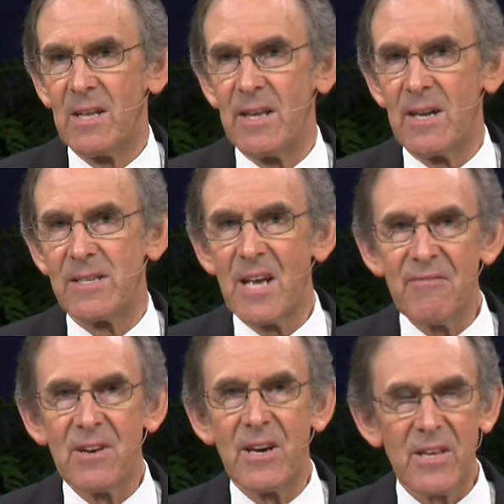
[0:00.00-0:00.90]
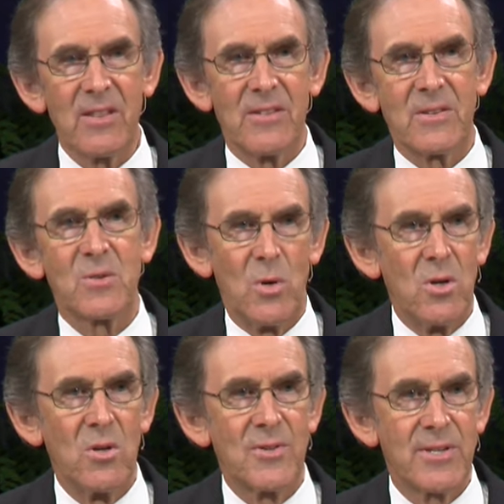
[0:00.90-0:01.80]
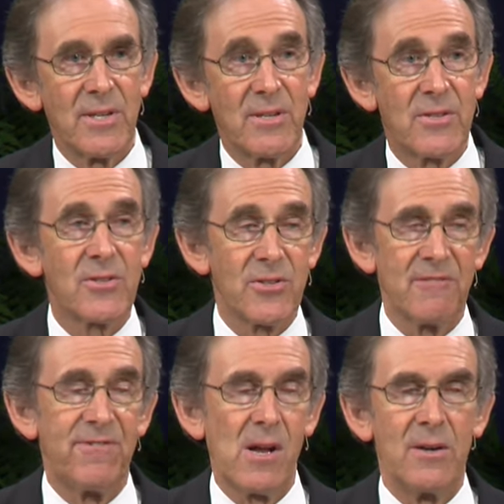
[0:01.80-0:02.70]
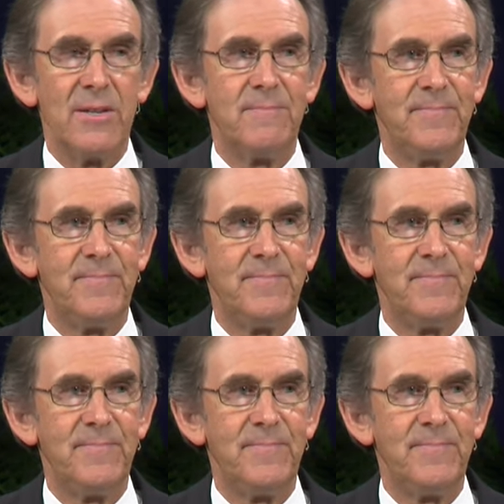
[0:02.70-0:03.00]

that has ever hit this world since the flood.